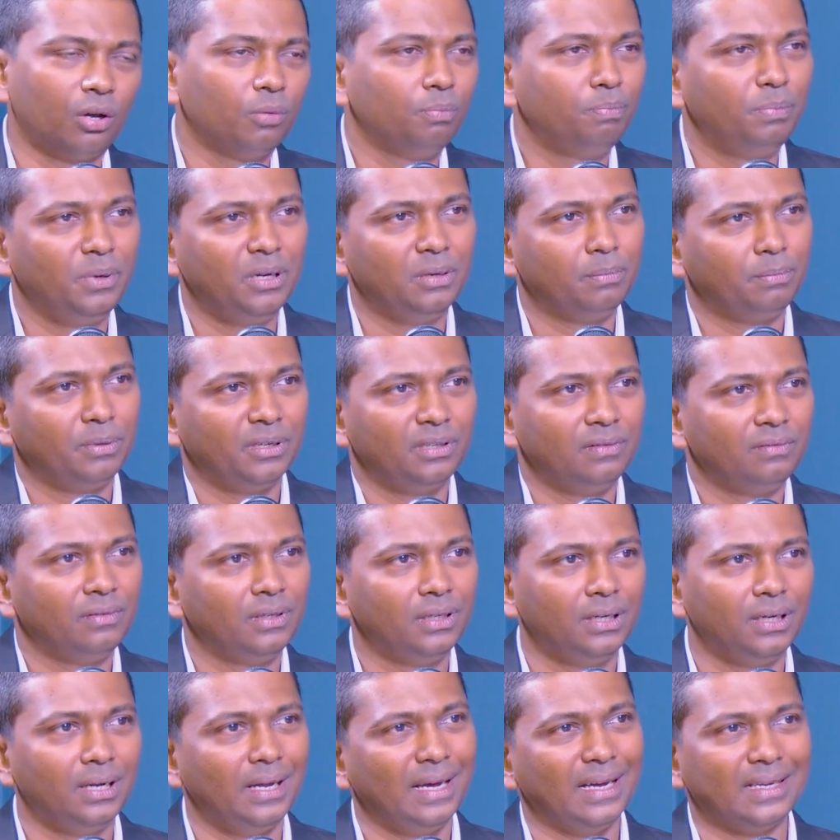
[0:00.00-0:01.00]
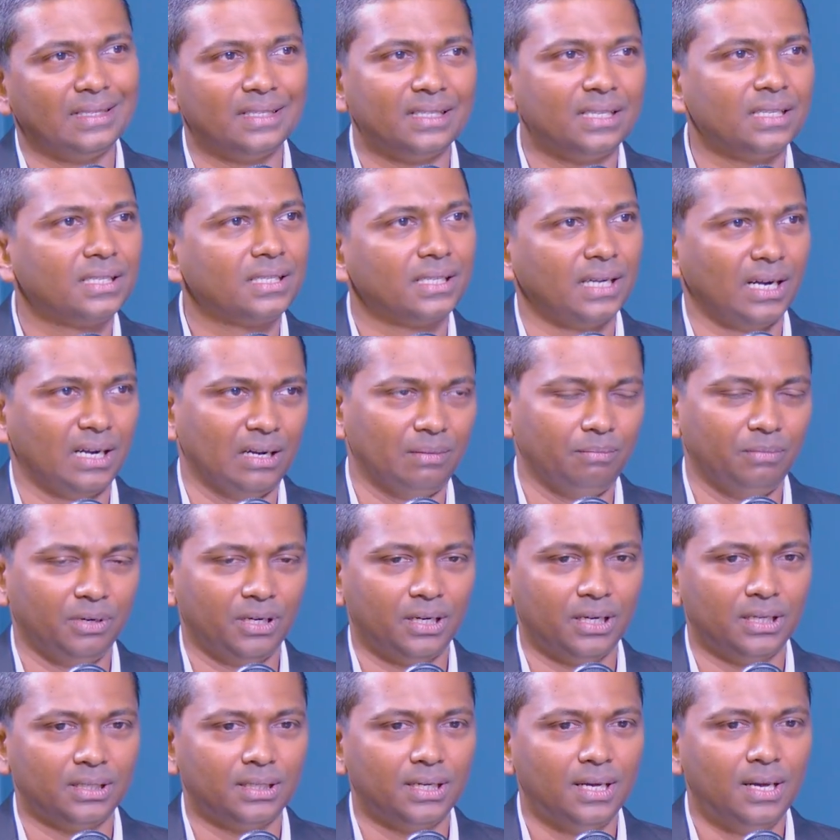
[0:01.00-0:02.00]
of people will exit China
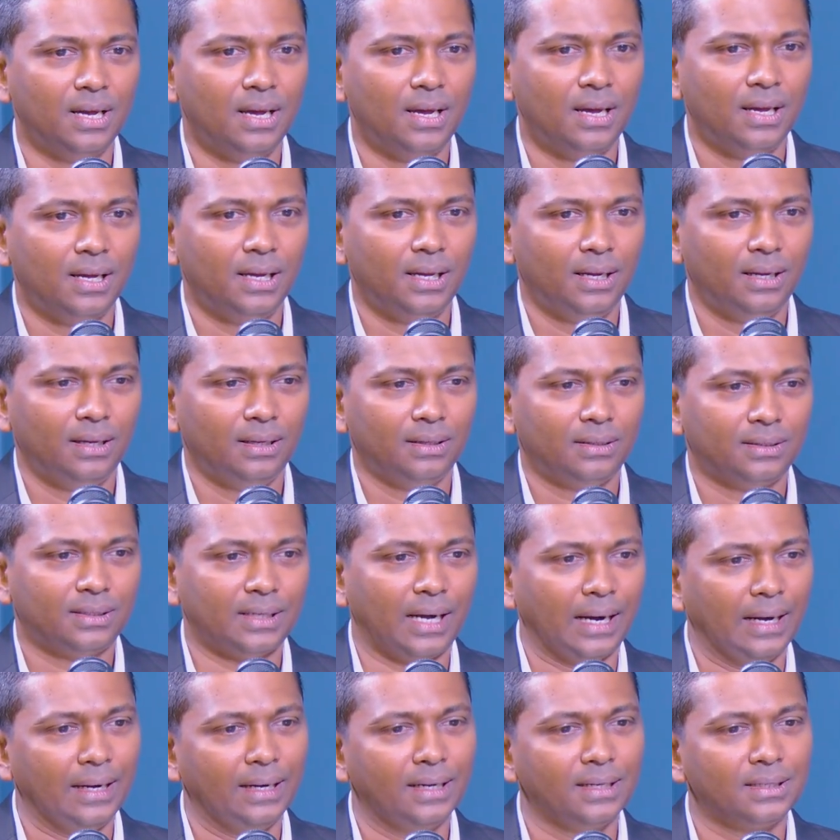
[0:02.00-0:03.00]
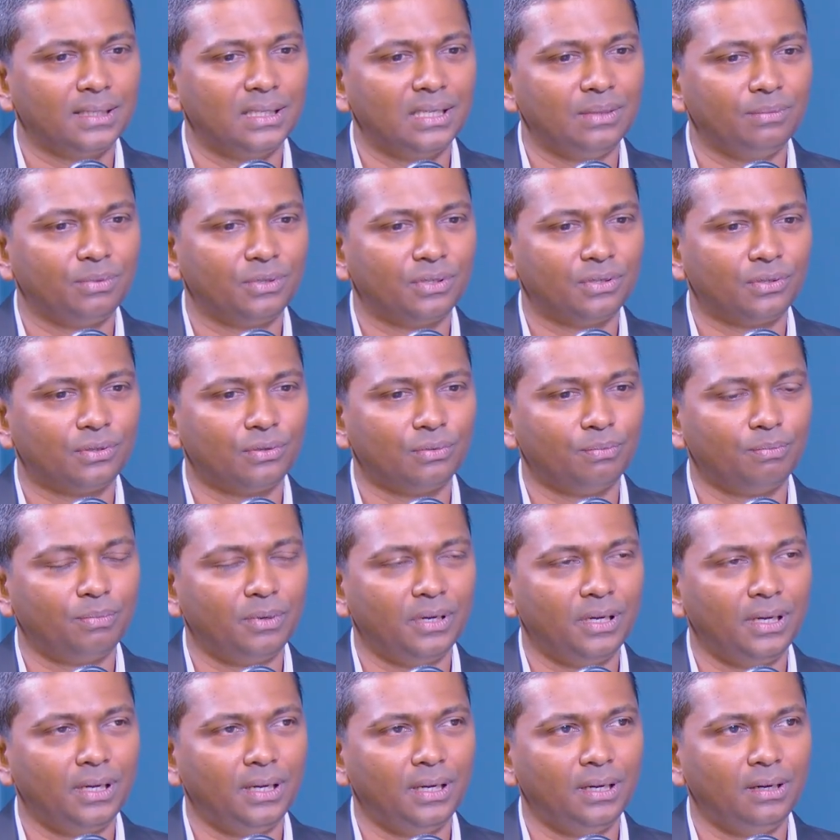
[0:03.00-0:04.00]
because China seems to
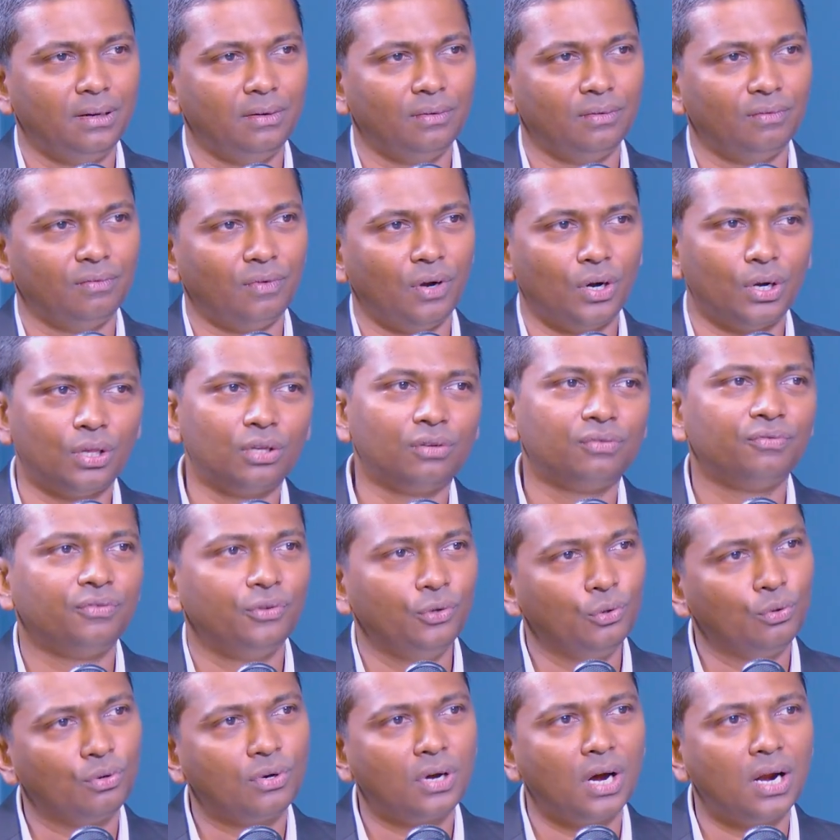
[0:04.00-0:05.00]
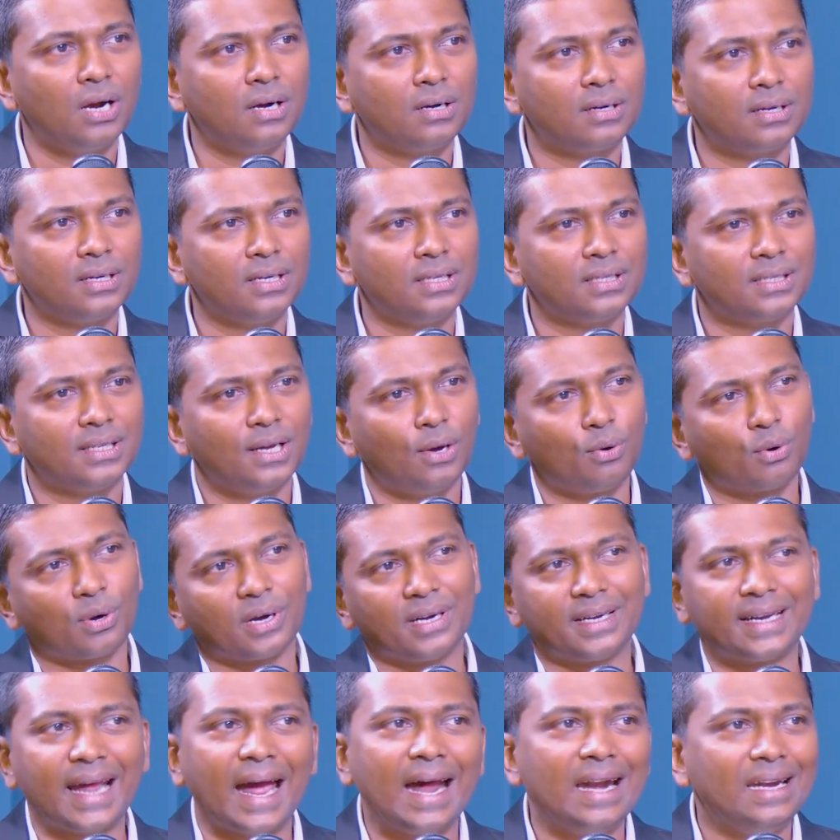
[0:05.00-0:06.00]
be one of the few countries now
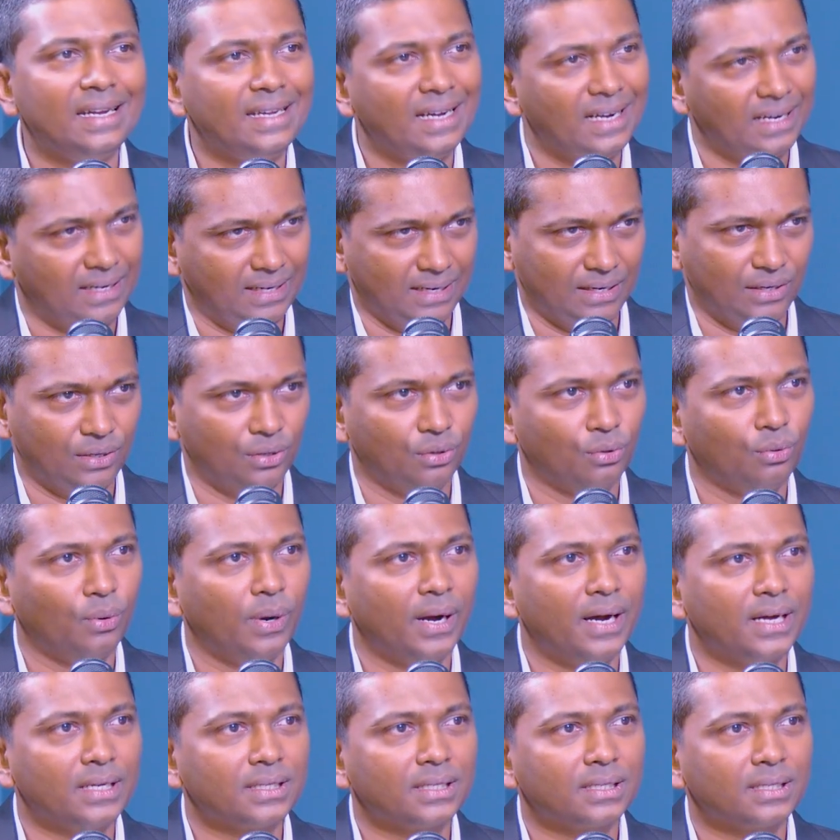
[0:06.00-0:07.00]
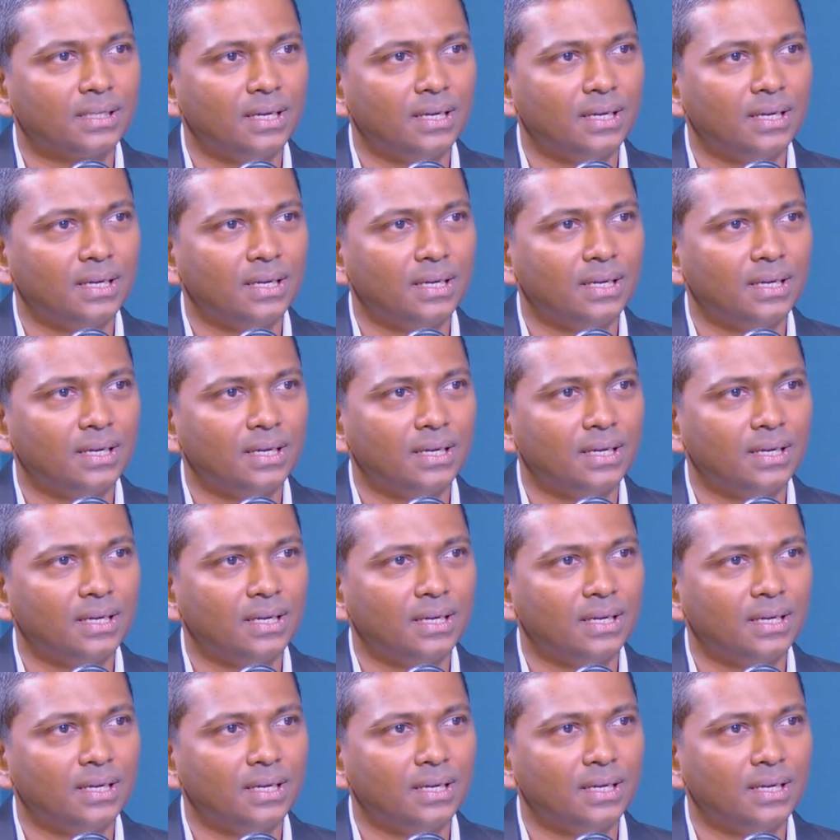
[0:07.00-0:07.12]
retaliating US.